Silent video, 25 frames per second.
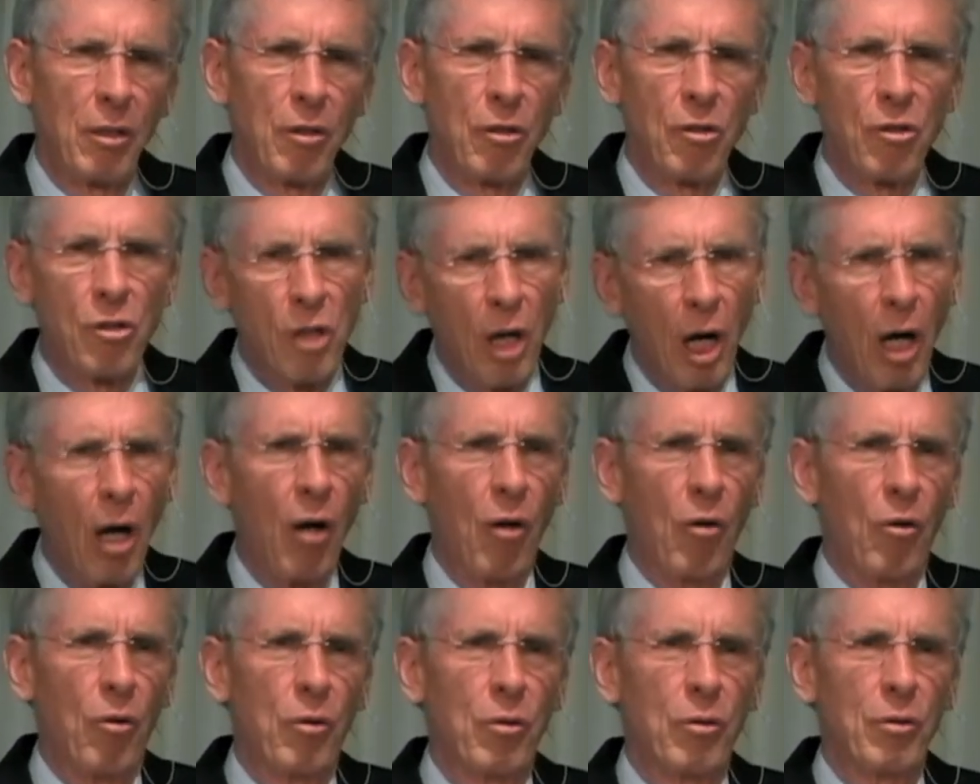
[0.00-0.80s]

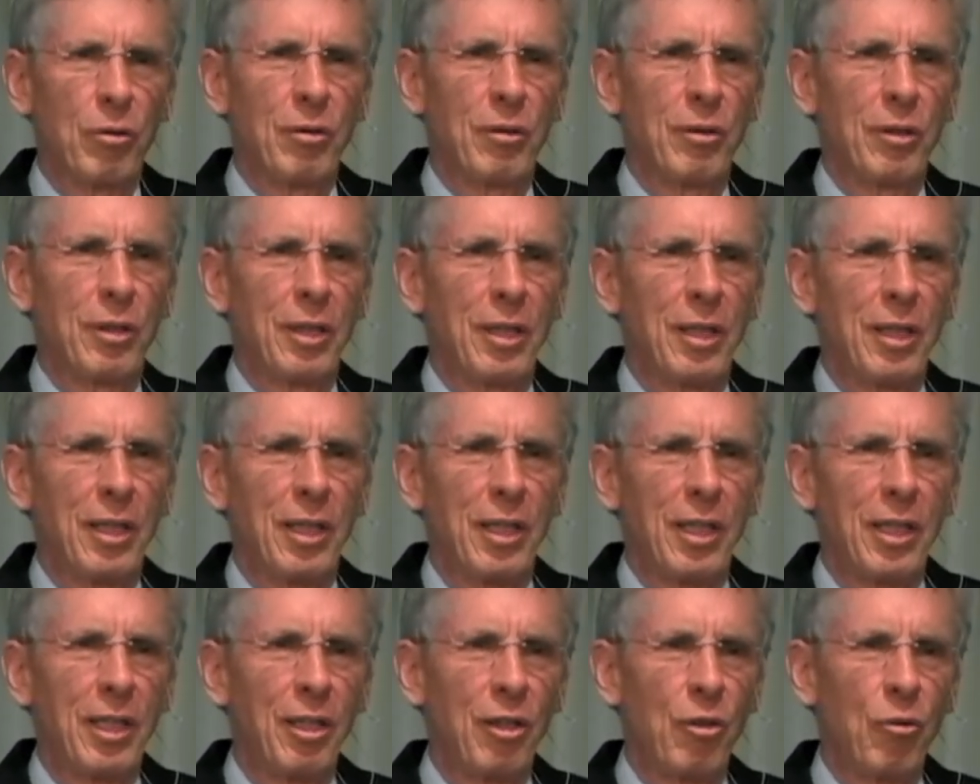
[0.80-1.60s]
Go
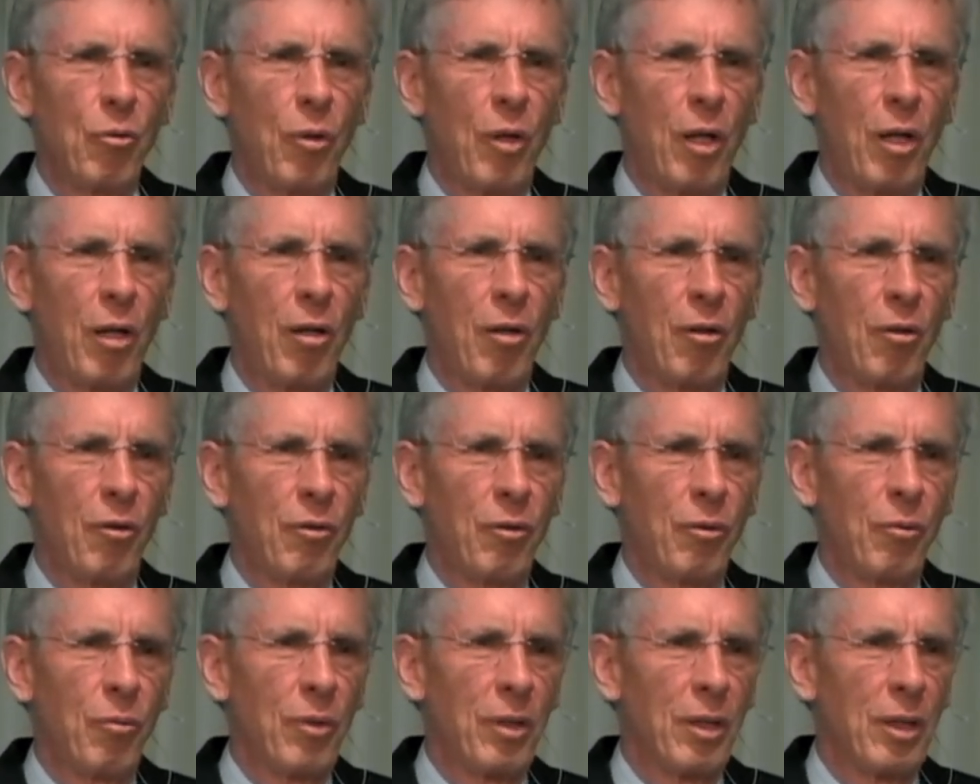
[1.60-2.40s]
into all the
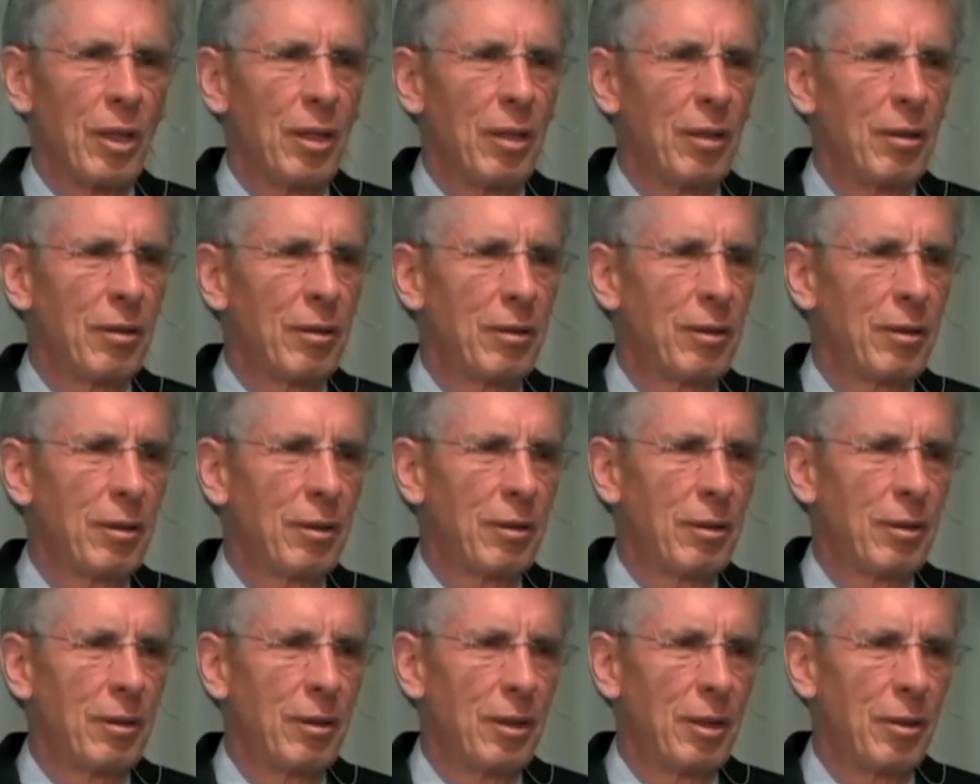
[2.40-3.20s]
world,
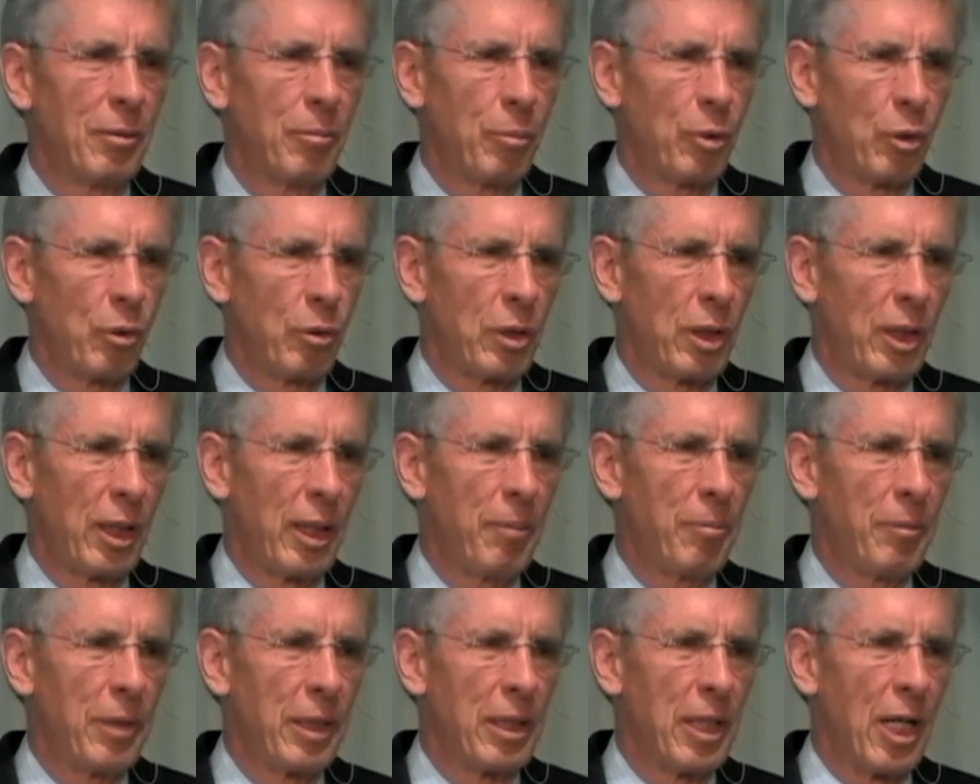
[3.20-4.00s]
proclaim
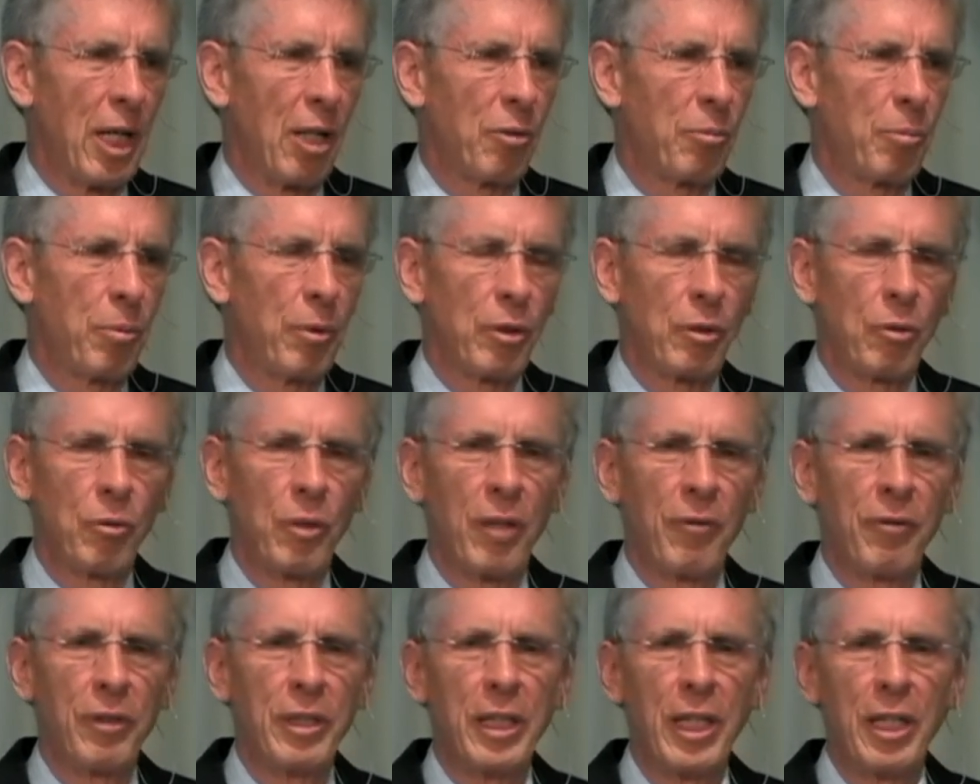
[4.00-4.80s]
the gospel to
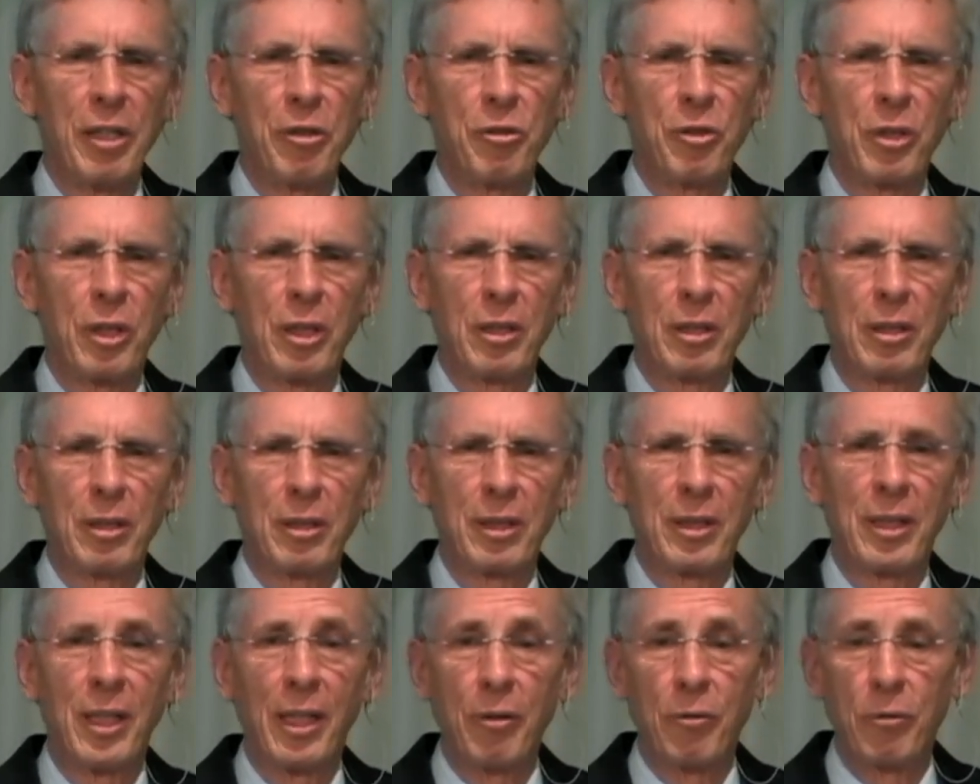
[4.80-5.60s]
every nation,
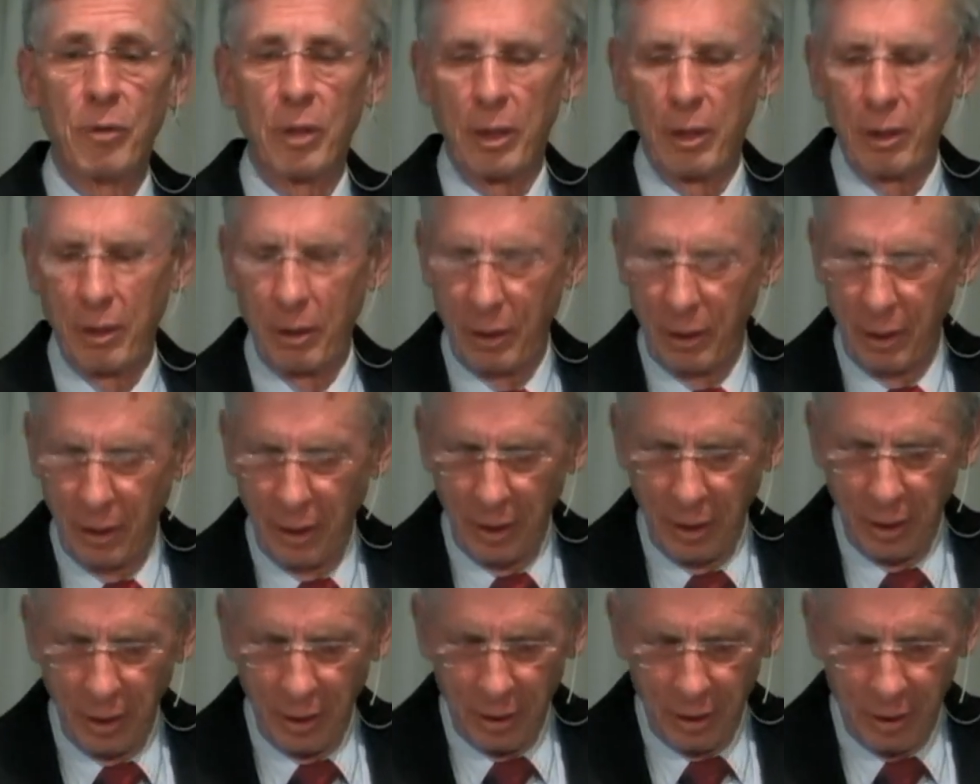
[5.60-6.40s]
kindred,
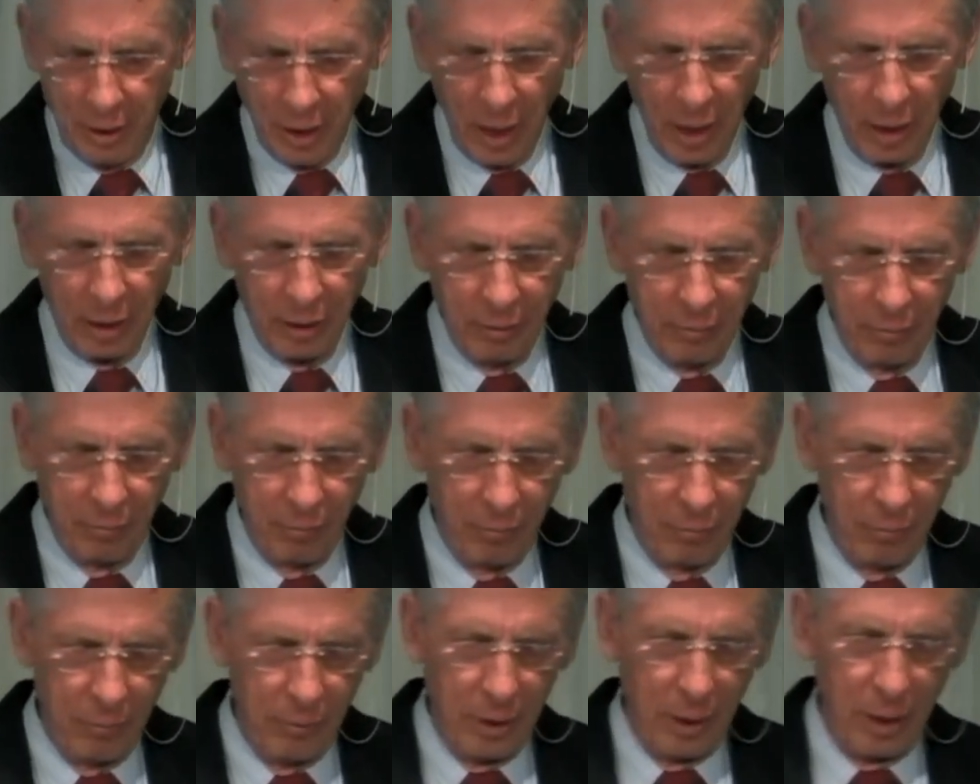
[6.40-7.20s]
tongue,
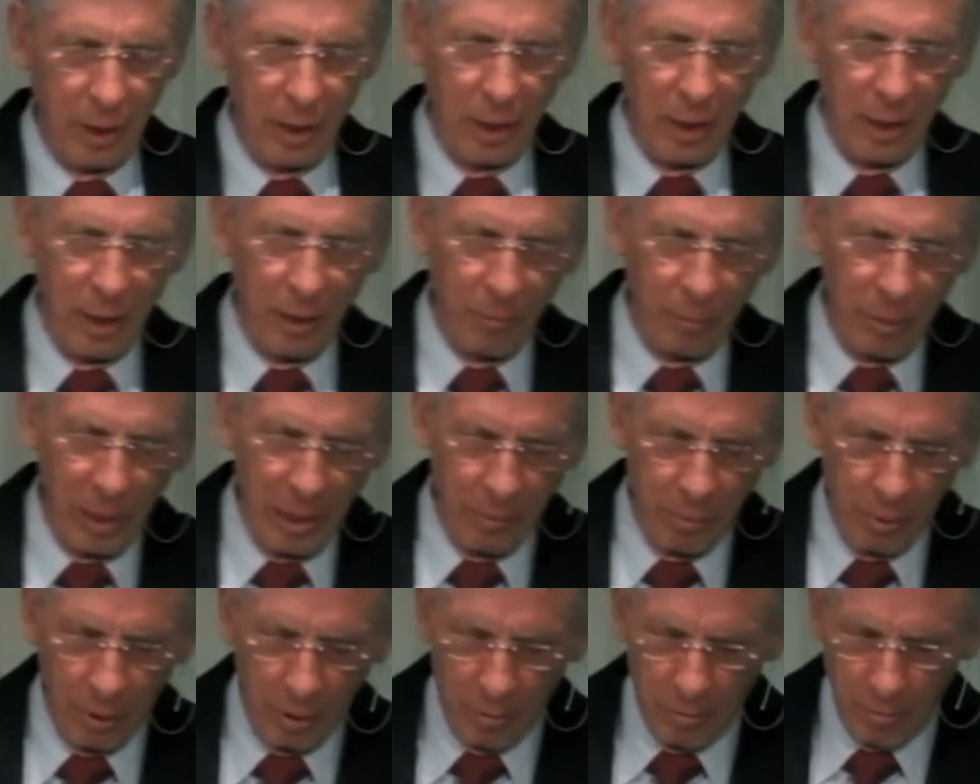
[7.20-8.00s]
and
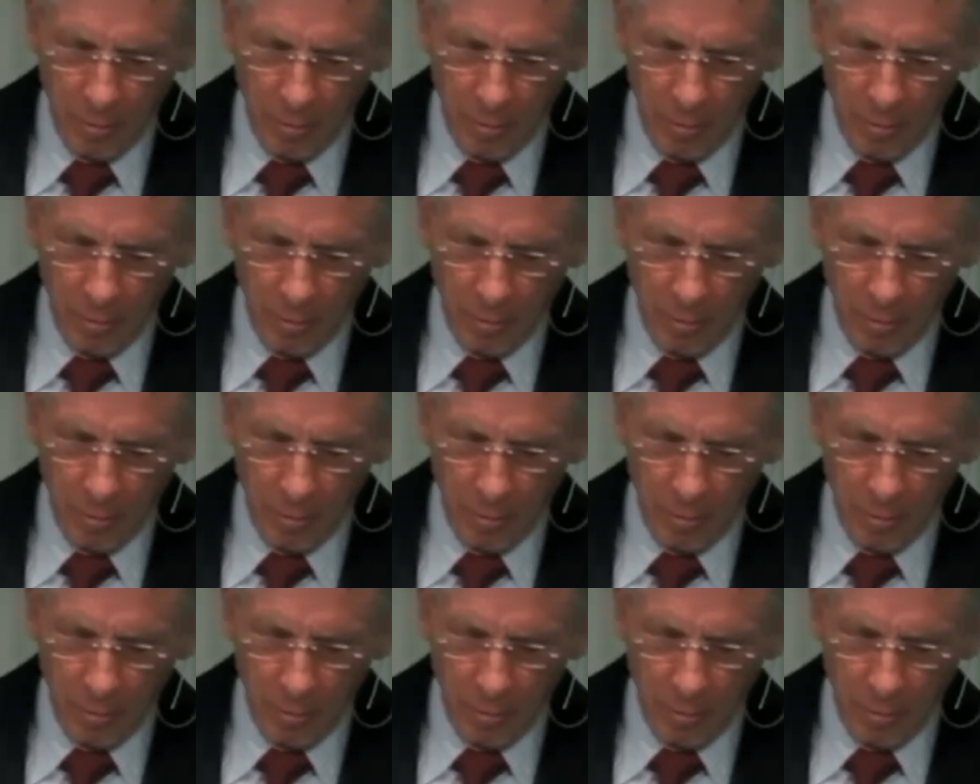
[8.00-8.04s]
people.